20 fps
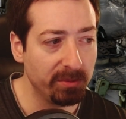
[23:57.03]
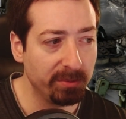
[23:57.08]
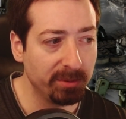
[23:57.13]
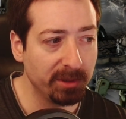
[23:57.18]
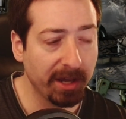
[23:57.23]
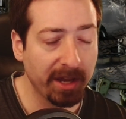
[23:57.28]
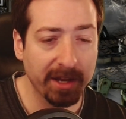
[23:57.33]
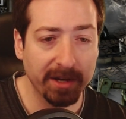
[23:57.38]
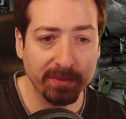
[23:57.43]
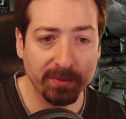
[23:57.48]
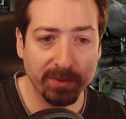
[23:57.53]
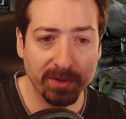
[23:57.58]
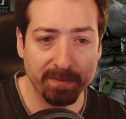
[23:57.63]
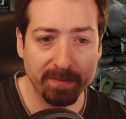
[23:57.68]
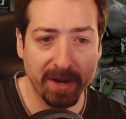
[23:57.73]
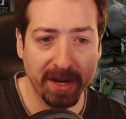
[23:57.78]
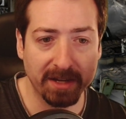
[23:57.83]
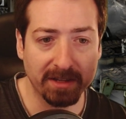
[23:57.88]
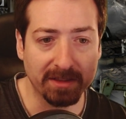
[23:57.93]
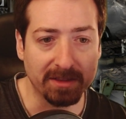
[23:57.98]
plant would
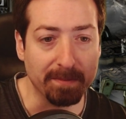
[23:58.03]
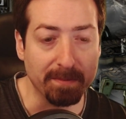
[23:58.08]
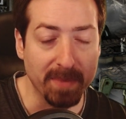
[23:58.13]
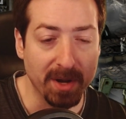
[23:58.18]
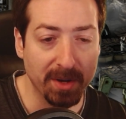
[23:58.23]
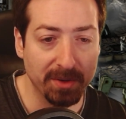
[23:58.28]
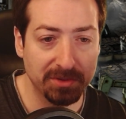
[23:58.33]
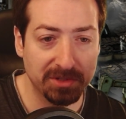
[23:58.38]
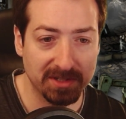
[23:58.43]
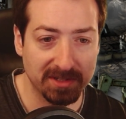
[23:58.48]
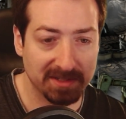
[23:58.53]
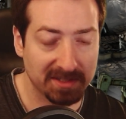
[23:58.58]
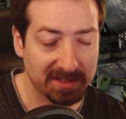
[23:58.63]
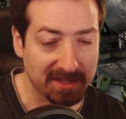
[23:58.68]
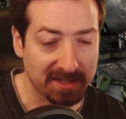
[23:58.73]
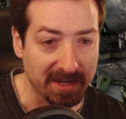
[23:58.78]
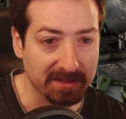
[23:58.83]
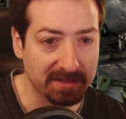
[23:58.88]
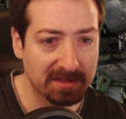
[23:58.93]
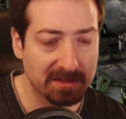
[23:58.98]
make the most
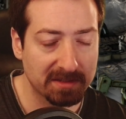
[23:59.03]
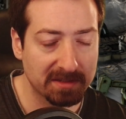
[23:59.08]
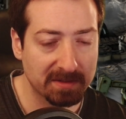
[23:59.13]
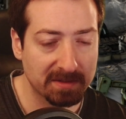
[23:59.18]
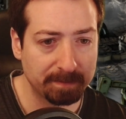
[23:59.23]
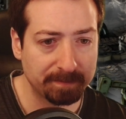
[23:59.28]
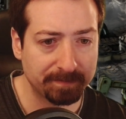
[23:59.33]
sense,